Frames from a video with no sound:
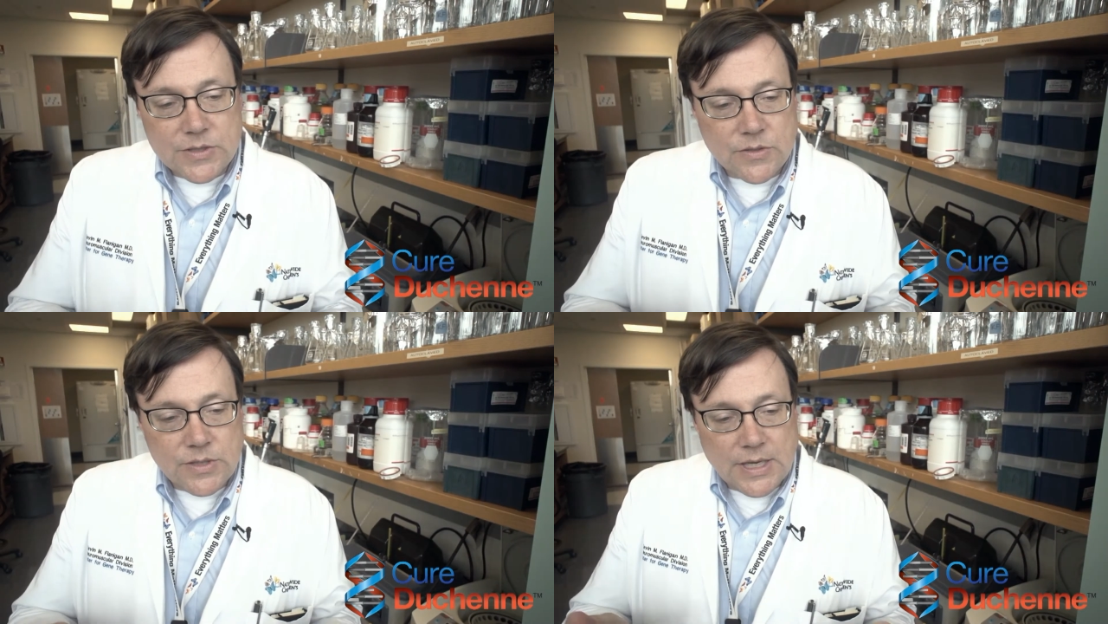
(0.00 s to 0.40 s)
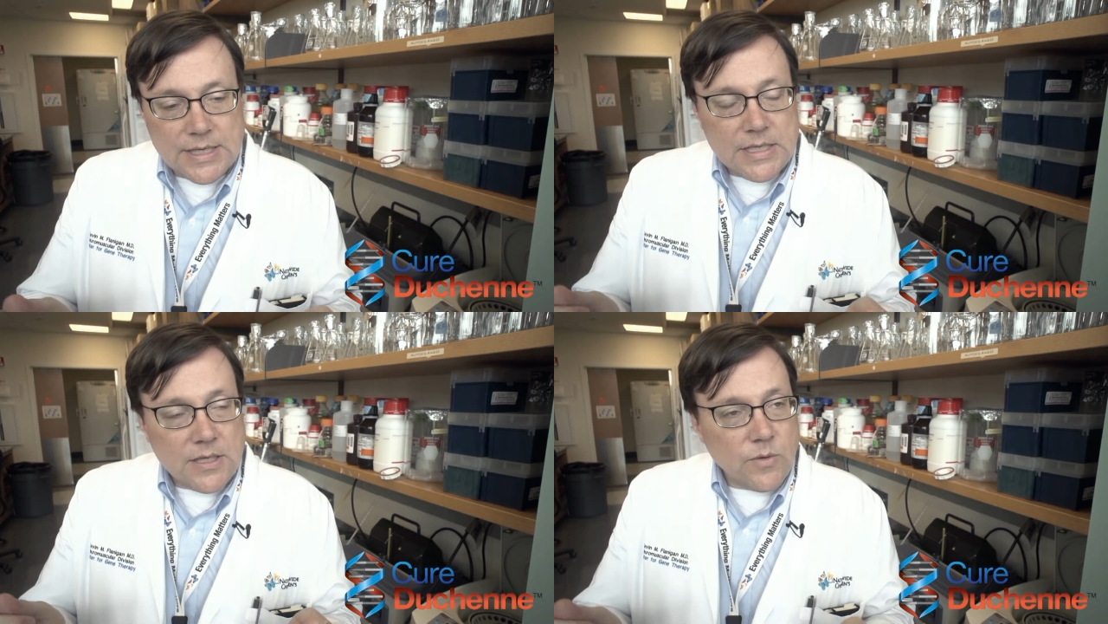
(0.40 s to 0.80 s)
So the
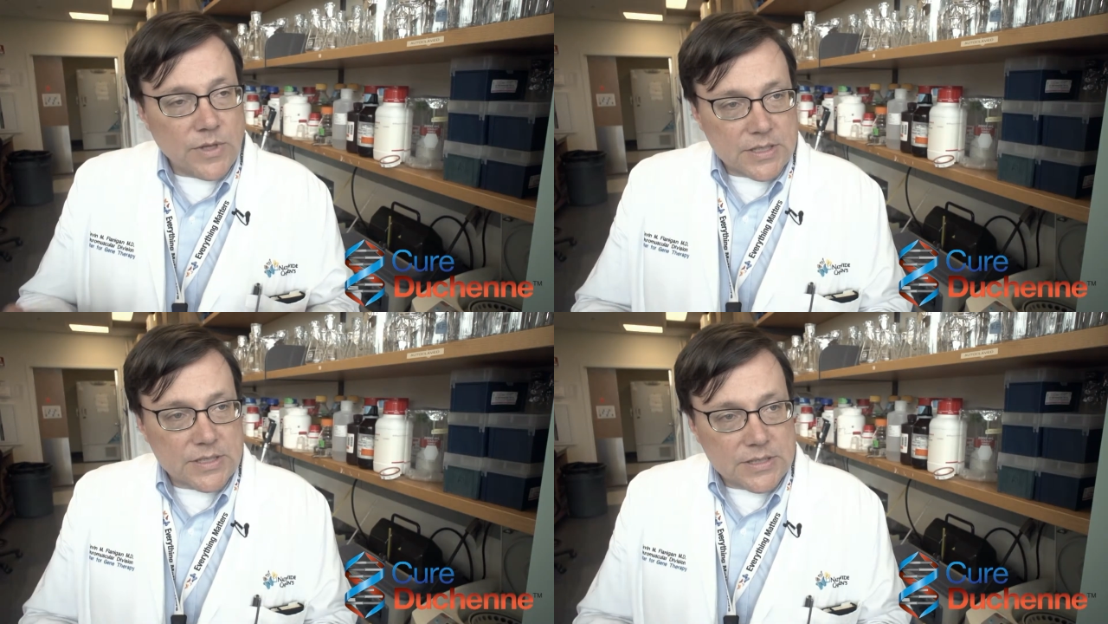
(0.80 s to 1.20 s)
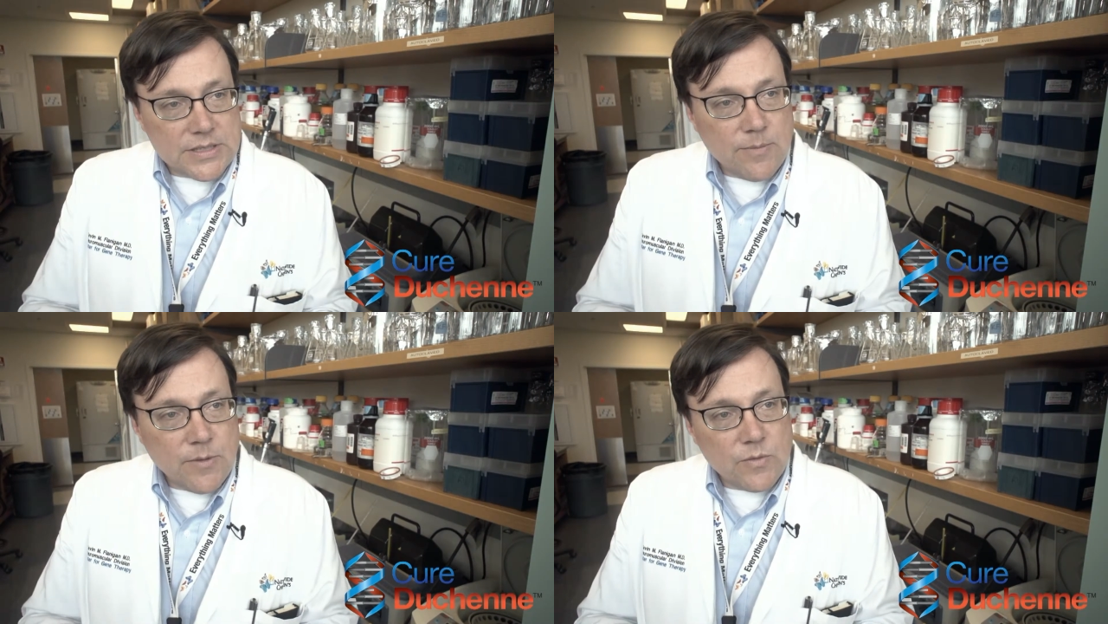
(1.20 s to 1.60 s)
idea with exon
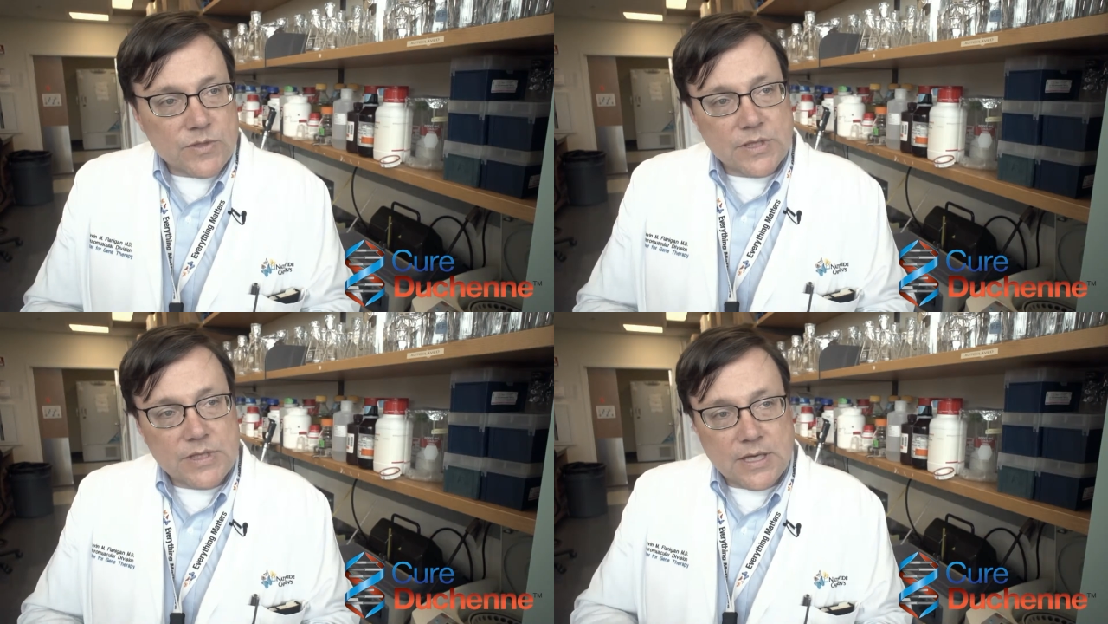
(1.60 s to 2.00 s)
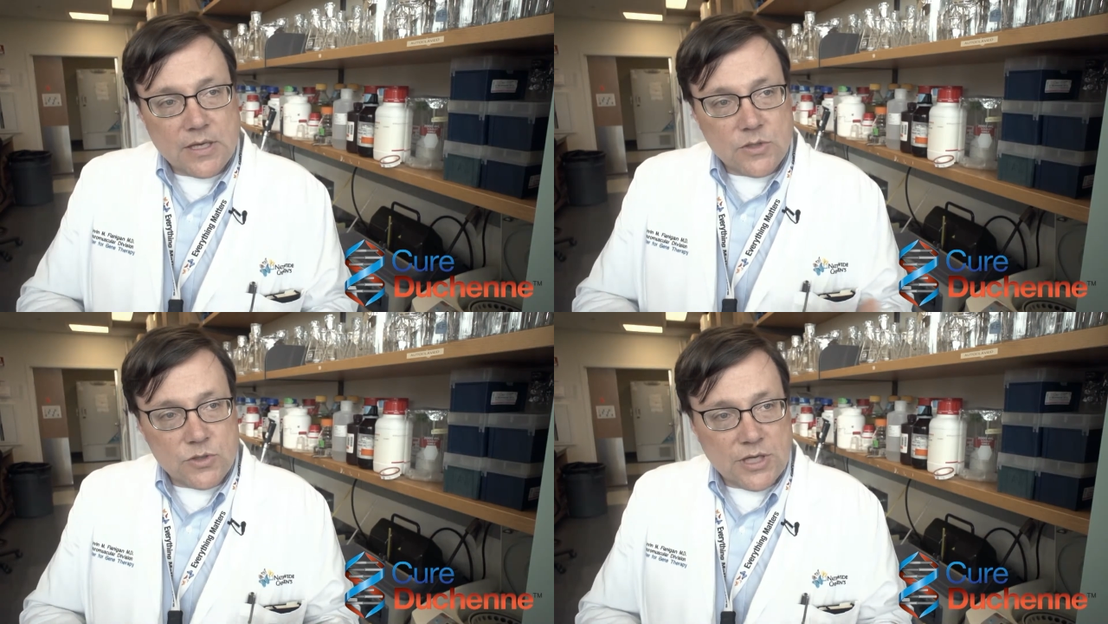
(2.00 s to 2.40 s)
skipping was to
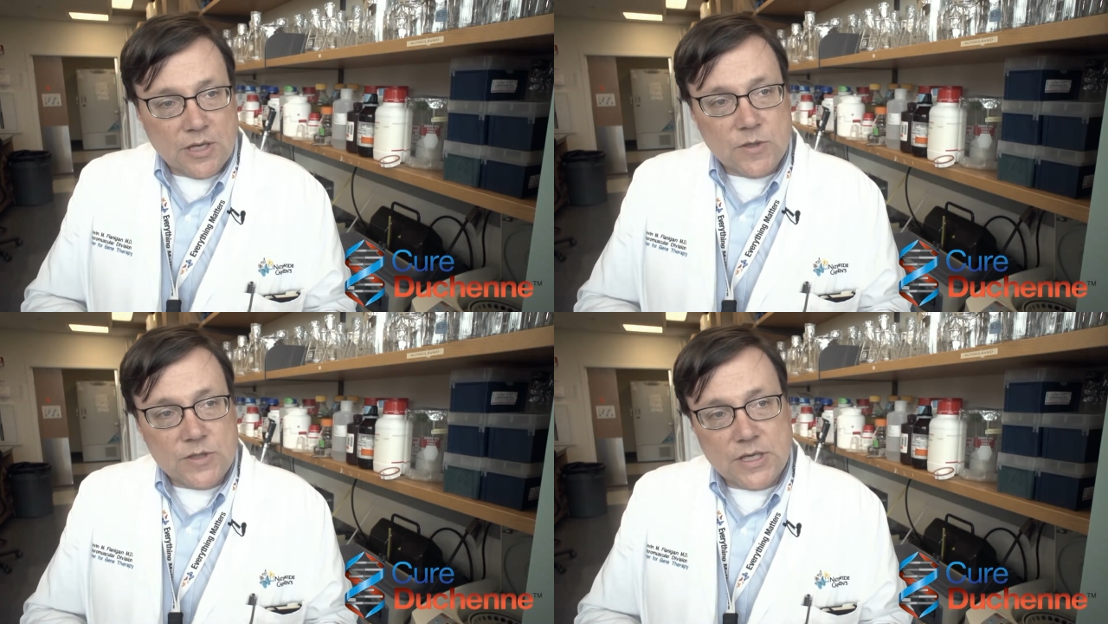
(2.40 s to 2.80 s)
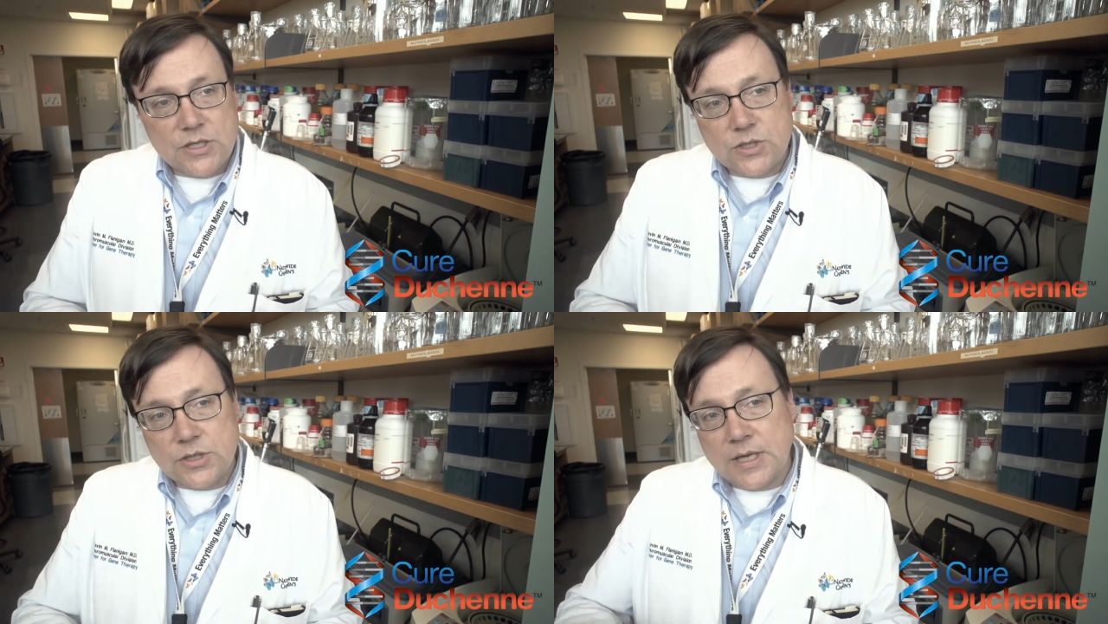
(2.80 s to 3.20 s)
take a Duchenne
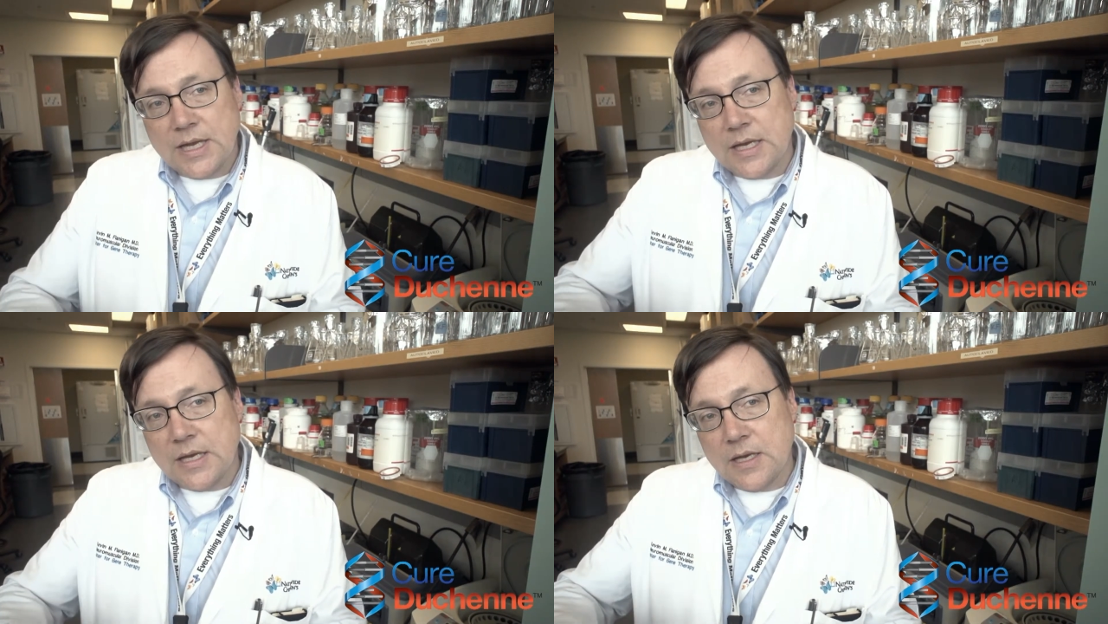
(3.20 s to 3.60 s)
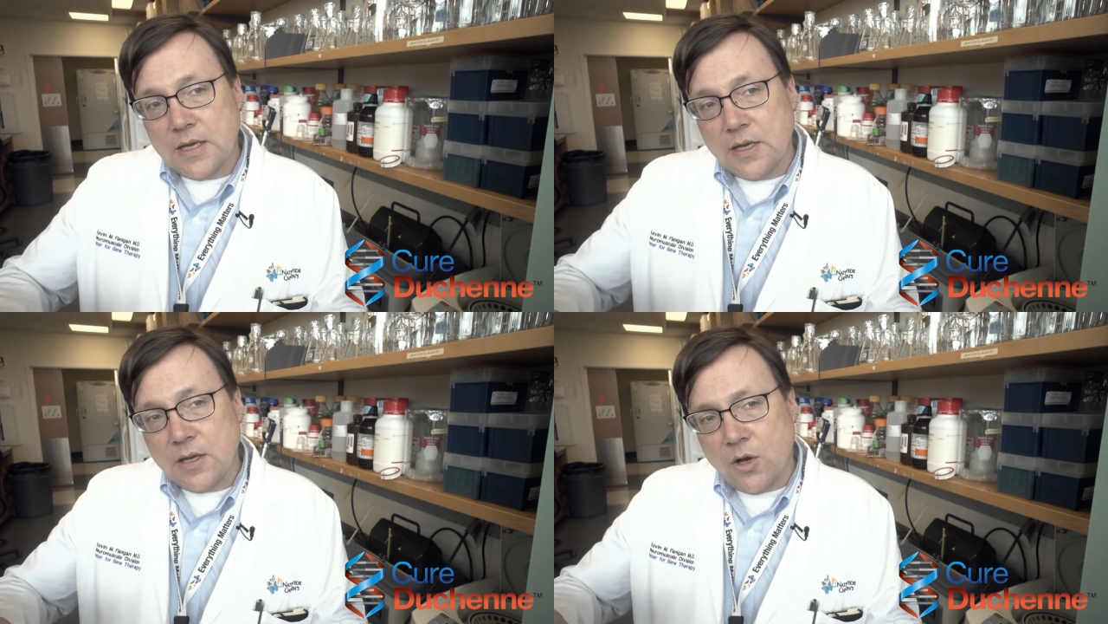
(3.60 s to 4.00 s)
mutation and
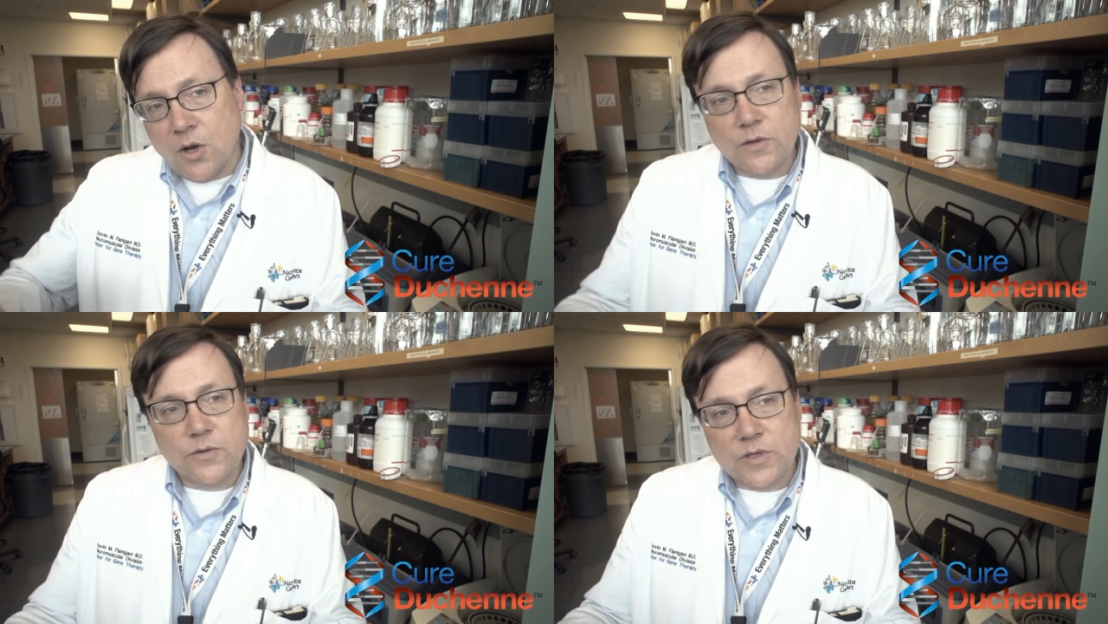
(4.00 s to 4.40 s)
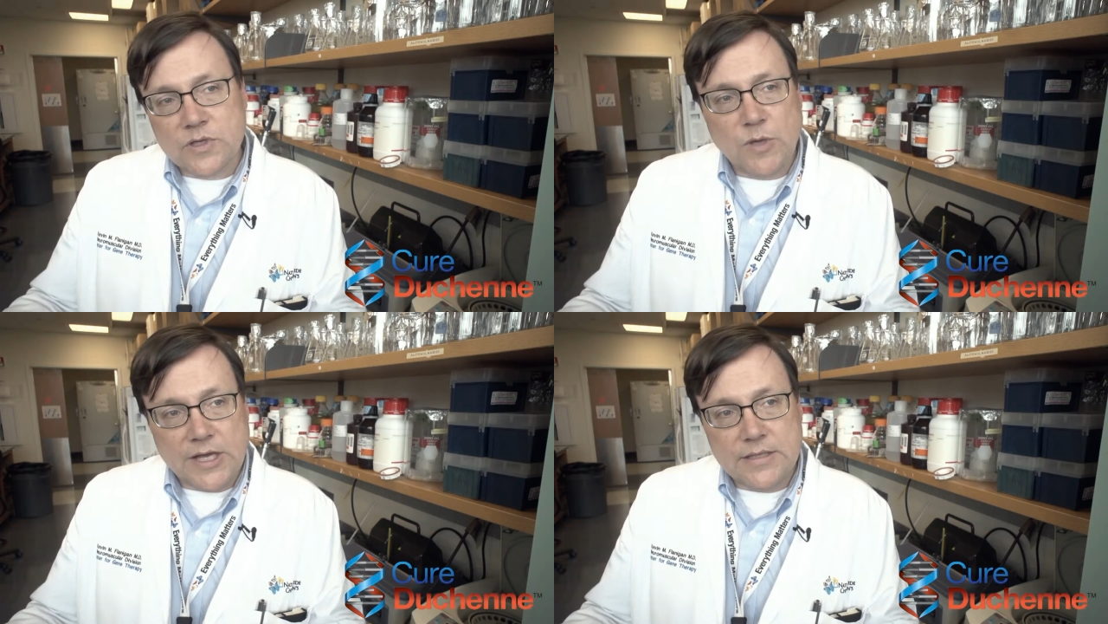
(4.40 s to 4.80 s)
alter the
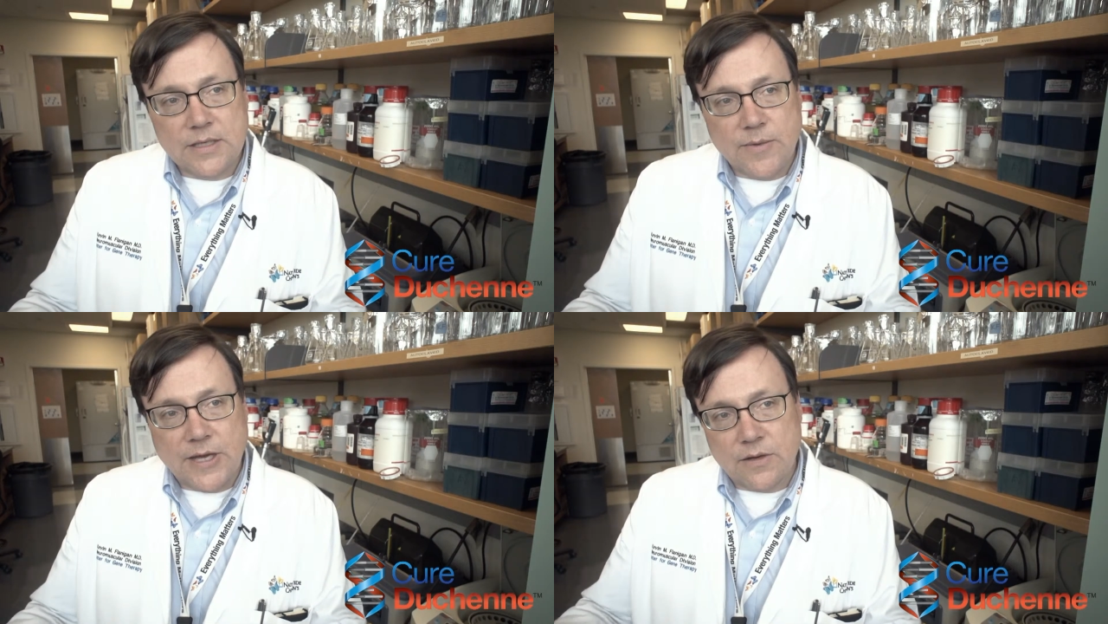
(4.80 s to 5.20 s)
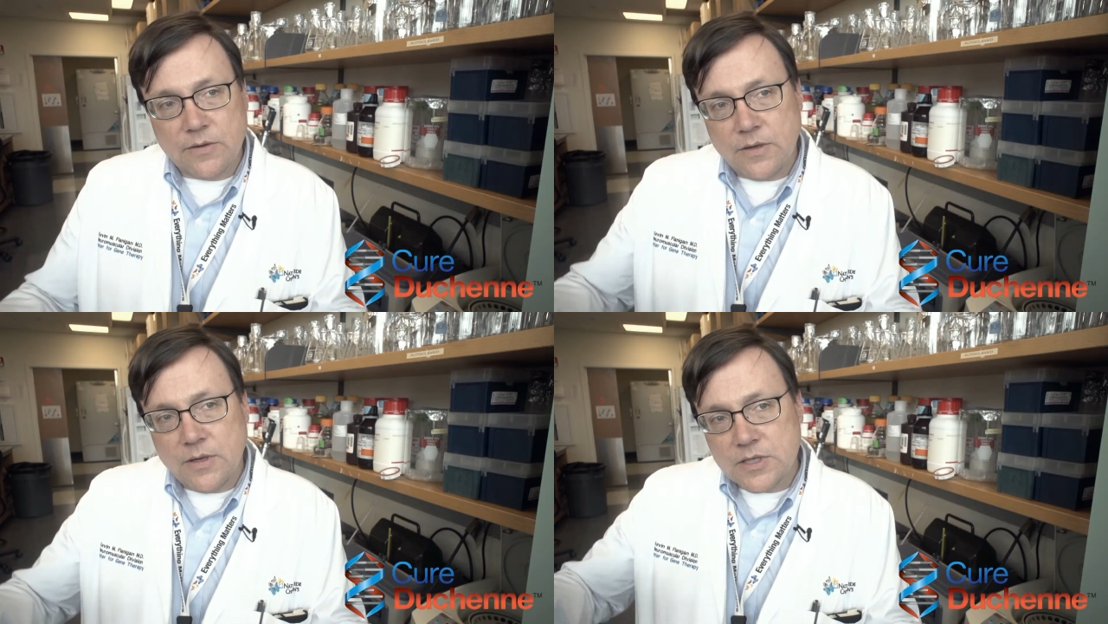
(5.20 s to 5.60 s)
splicing pattern,